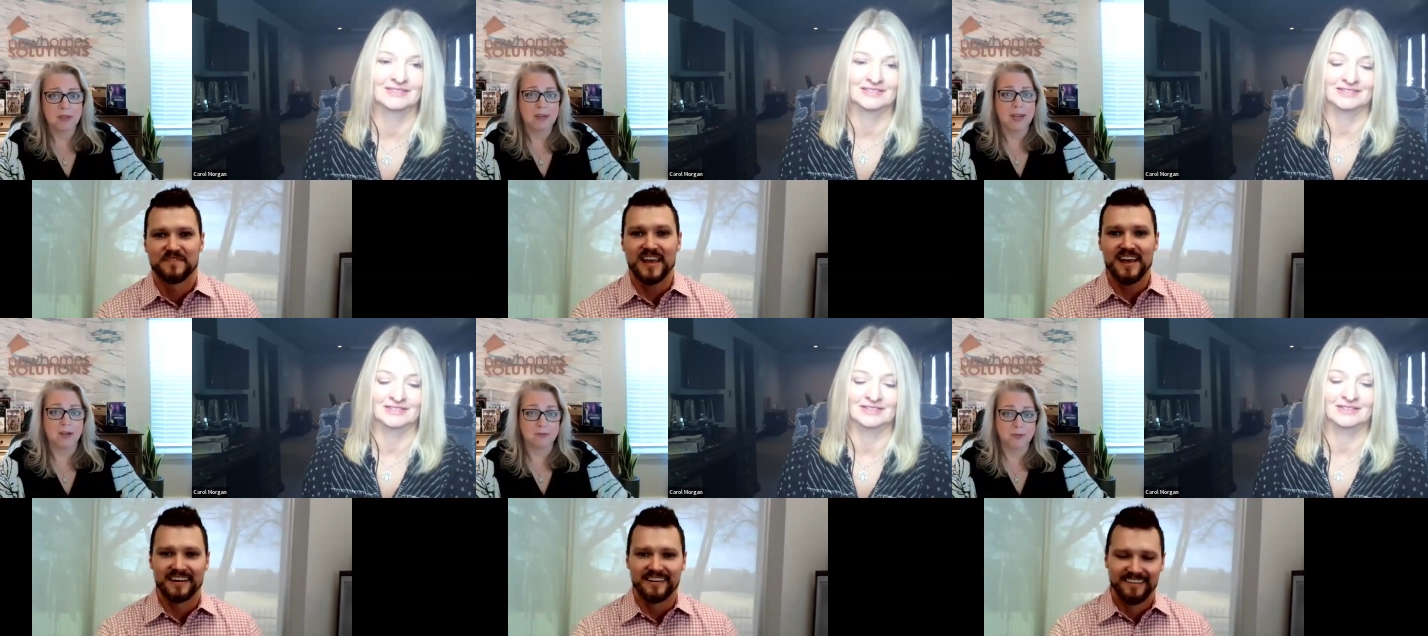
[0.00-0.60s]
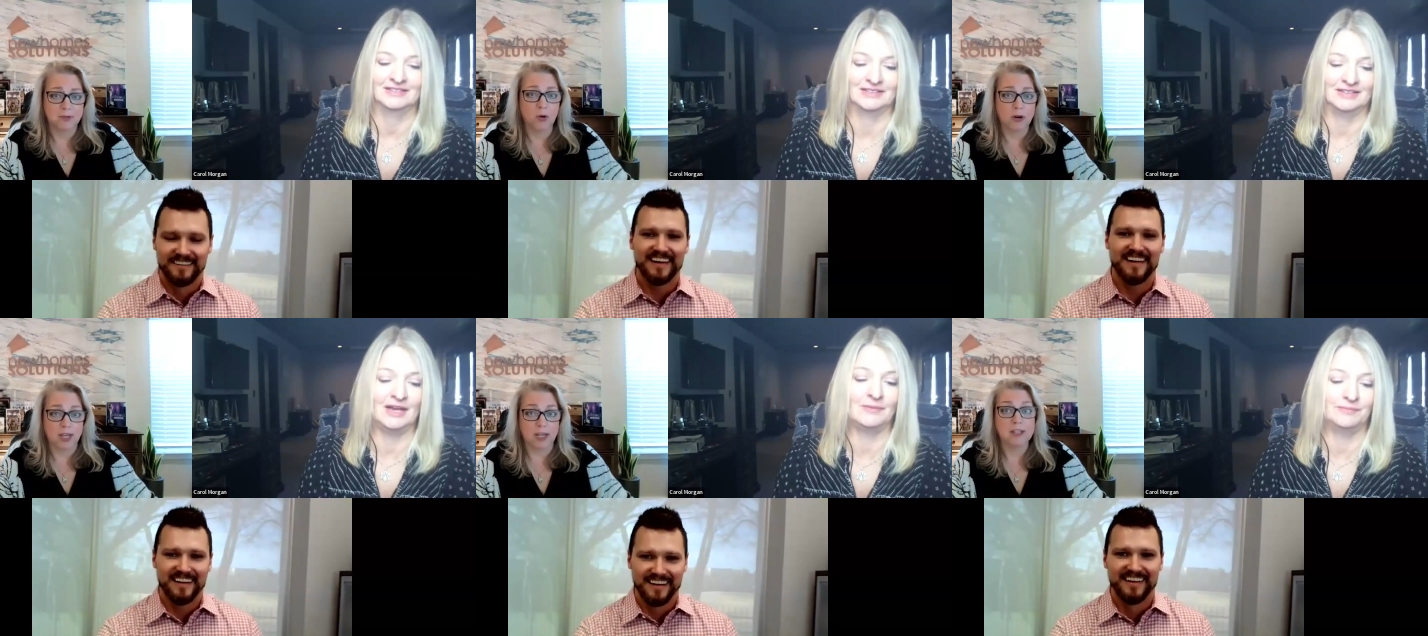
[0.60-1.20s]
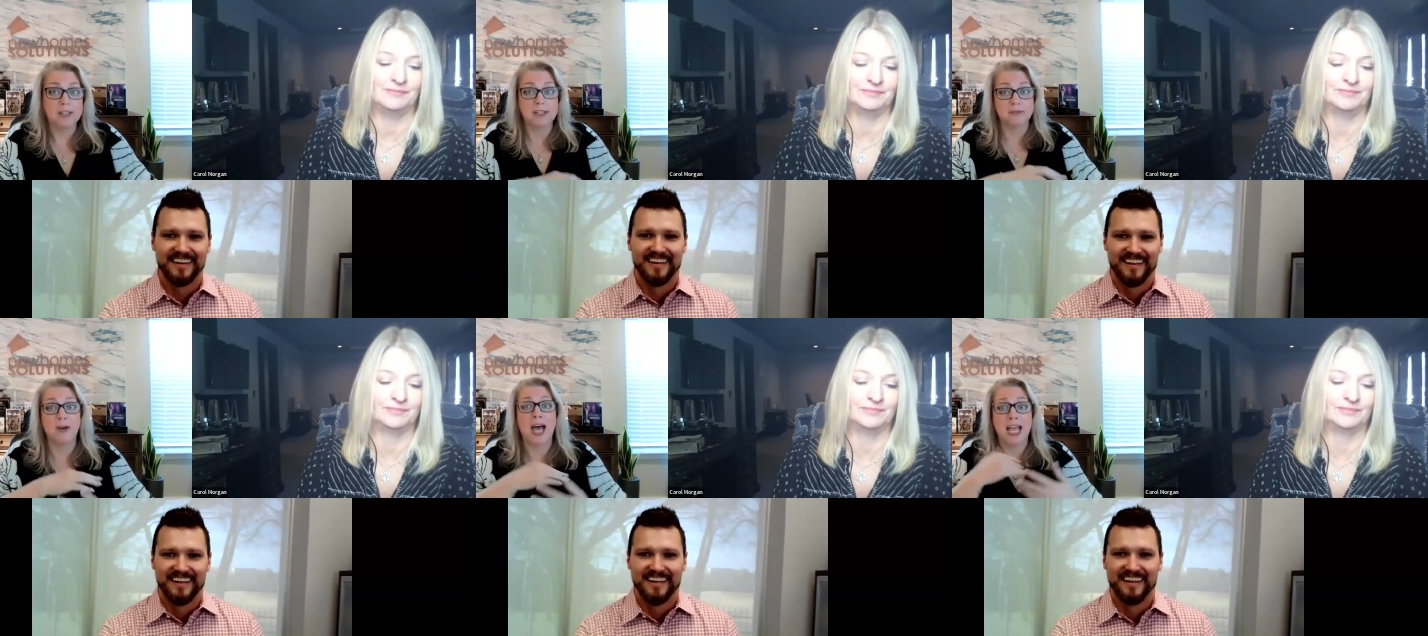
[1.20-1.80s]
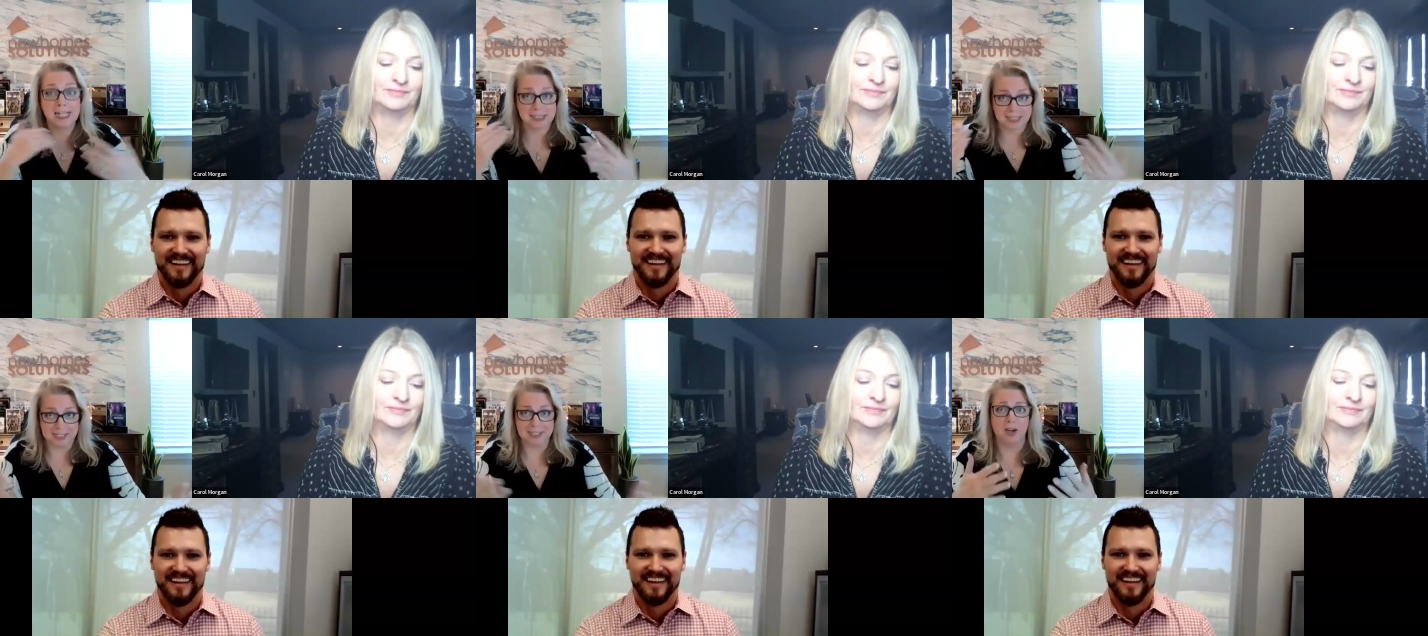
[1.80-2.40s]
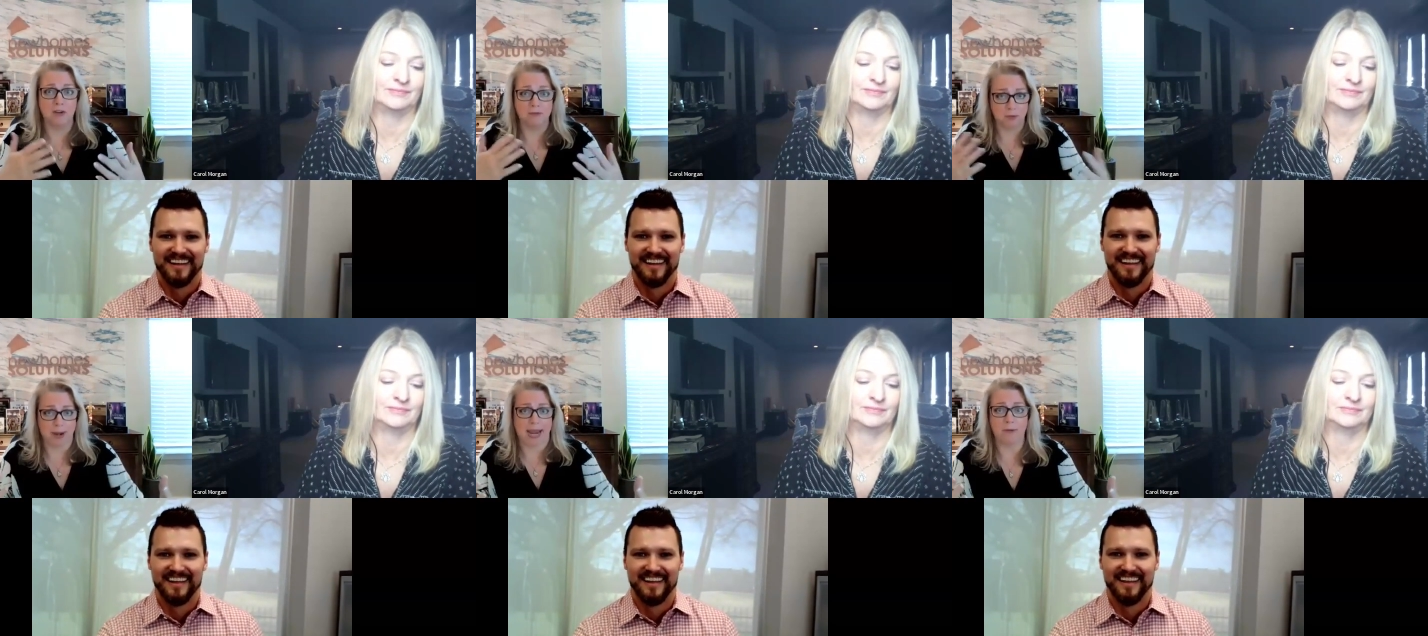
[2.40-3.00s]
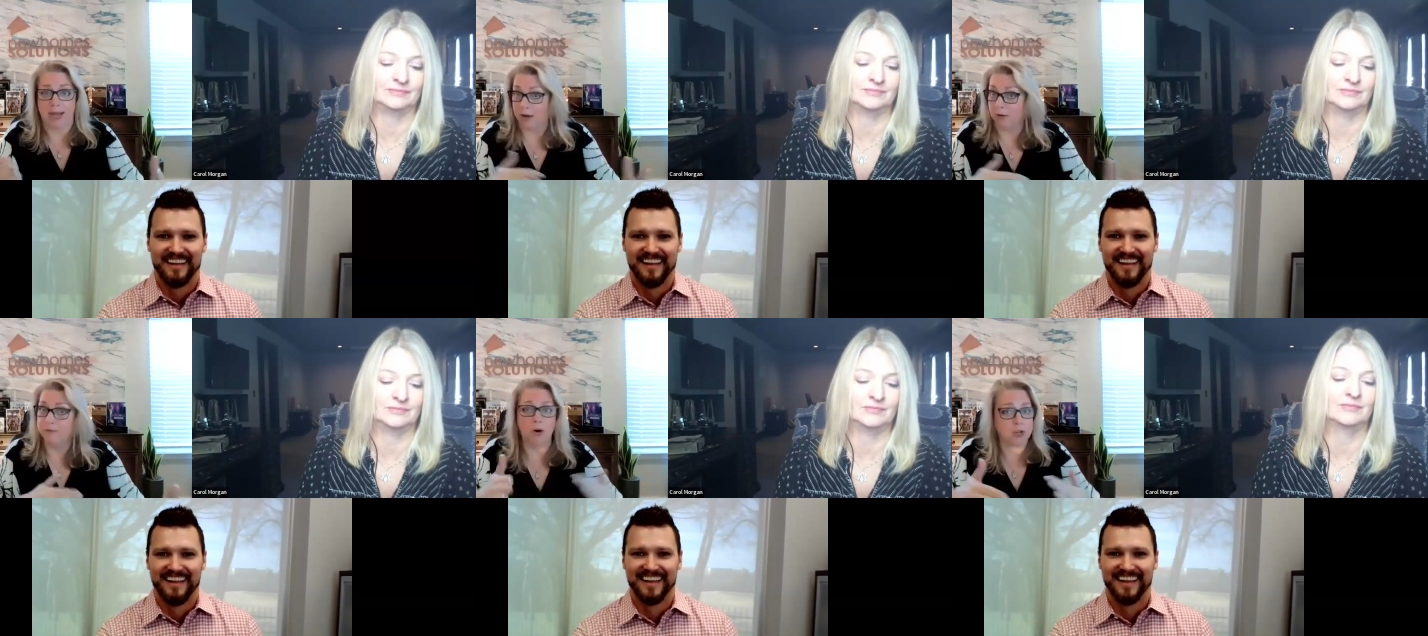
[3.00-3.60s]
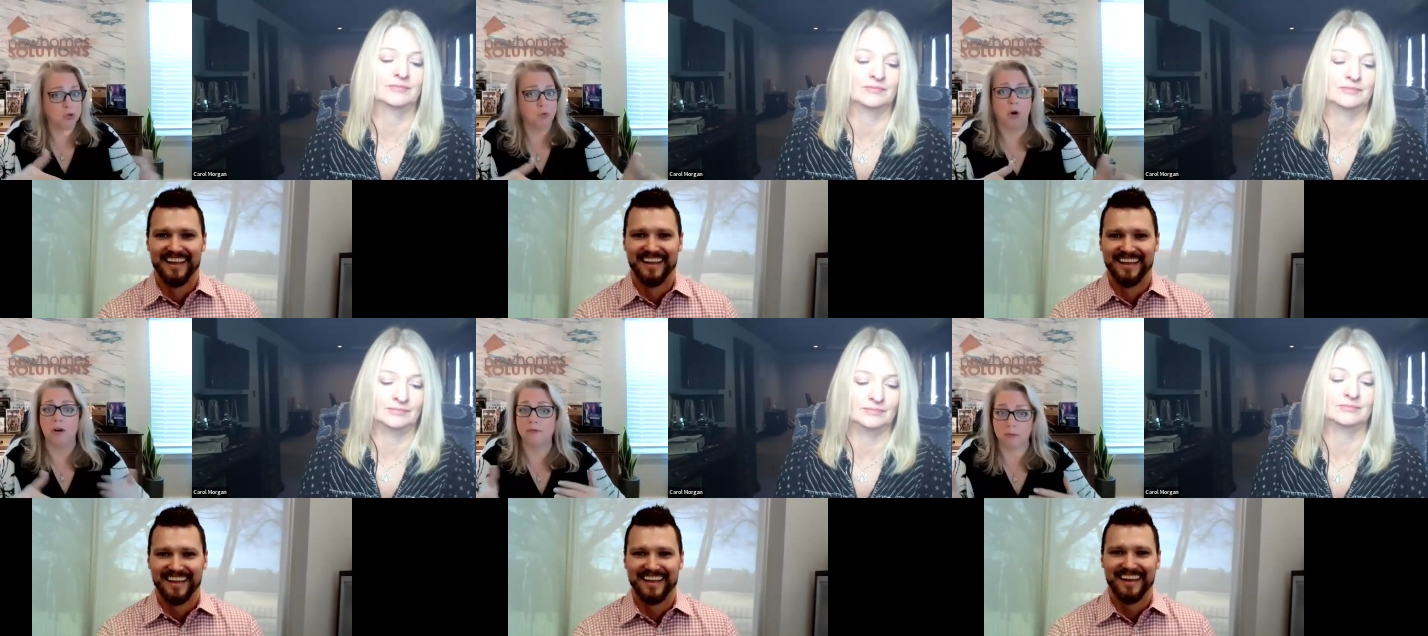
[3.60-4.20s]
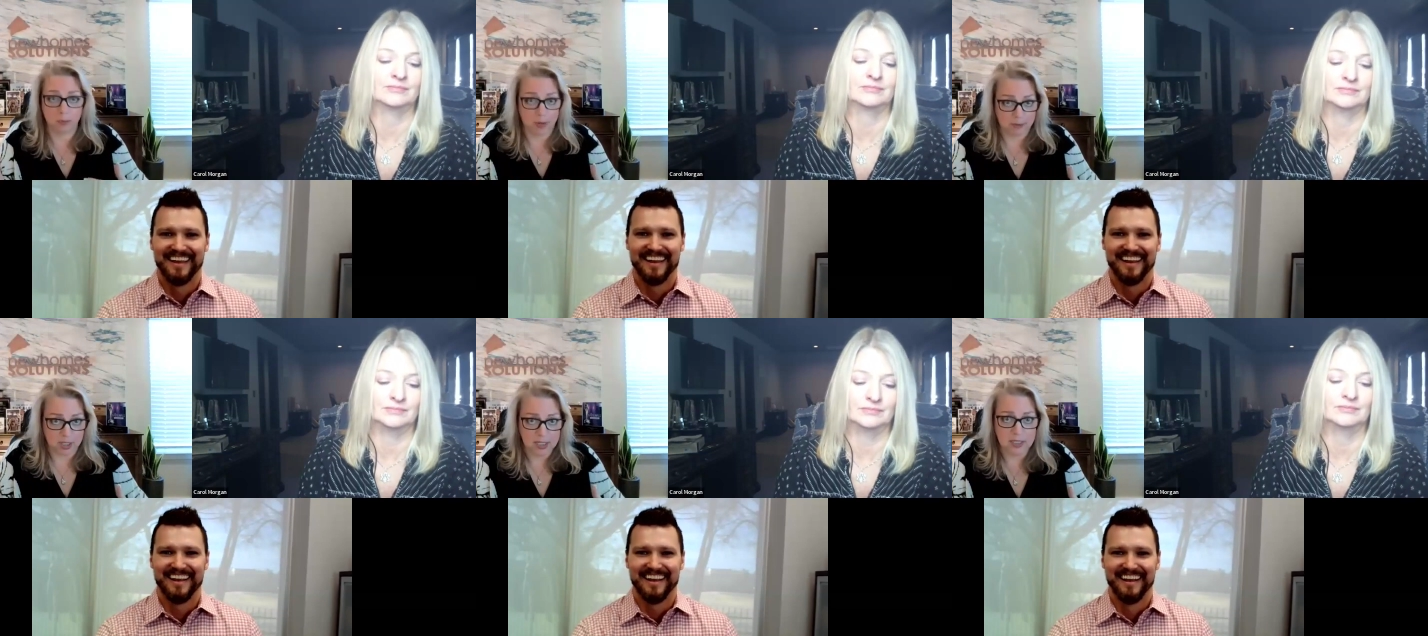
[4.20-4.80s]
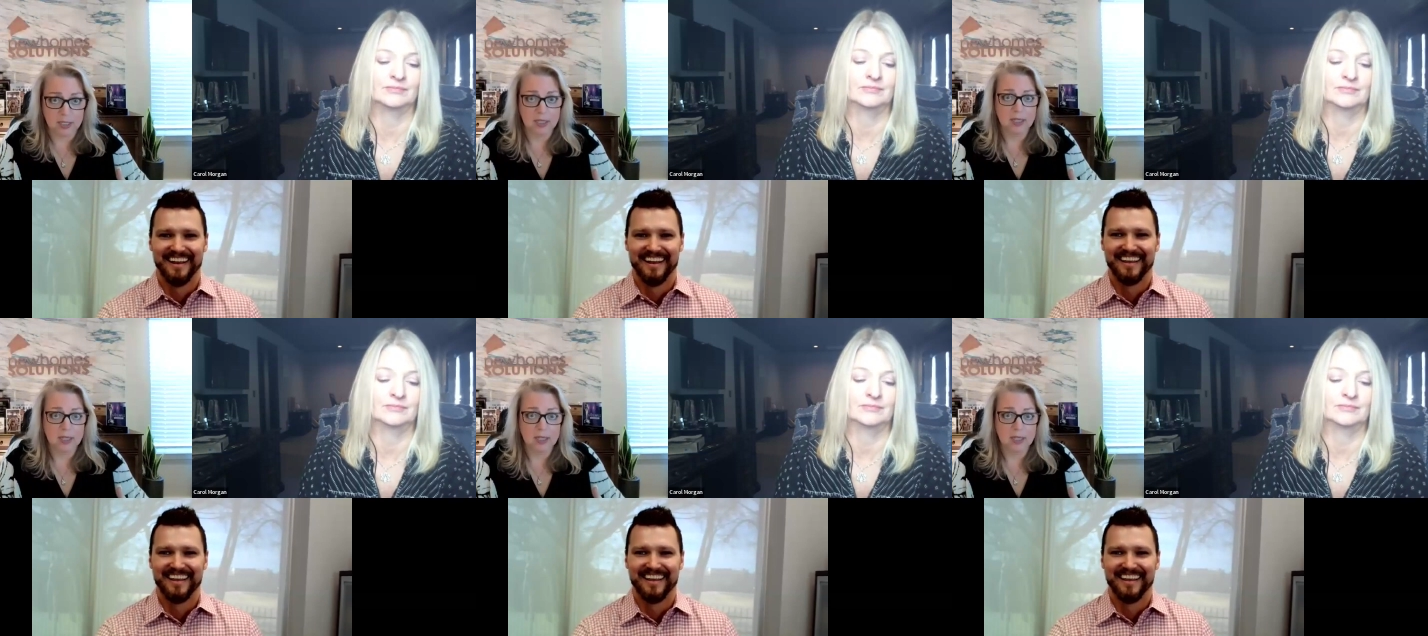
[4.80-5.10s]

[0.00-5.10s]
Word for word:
Speaker 1: Yeah. Now, Florida yep. defines itself around how far you are from a Publix.